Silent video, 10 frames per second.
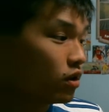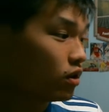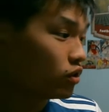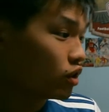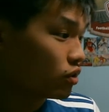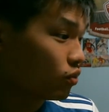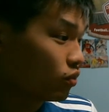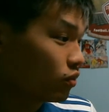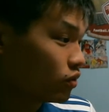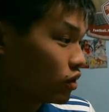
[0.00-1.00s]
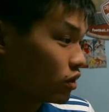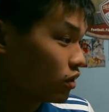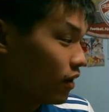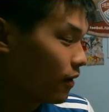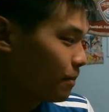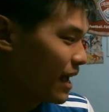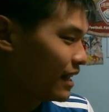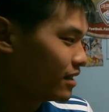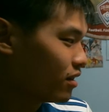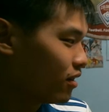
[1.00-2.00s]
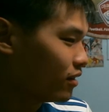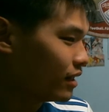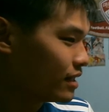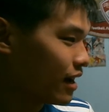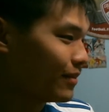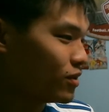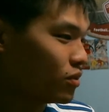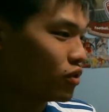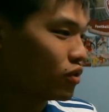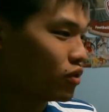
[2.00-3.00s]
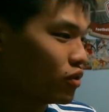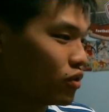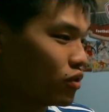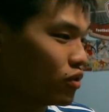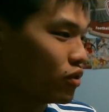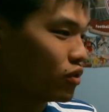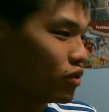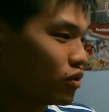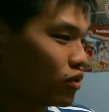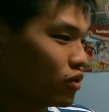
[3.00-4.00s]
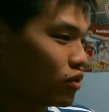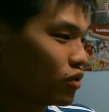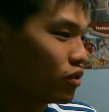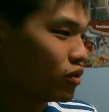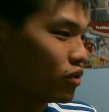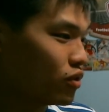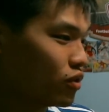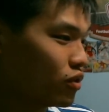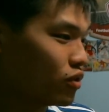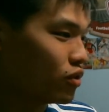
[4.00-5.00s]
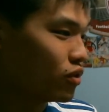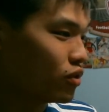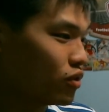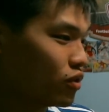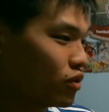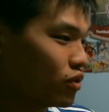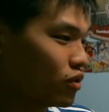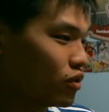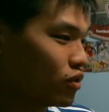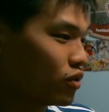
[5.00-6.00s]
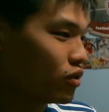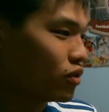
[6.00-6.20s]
just just on pennies on the dime to a European team, and yeah, we'll, see how that's going to go.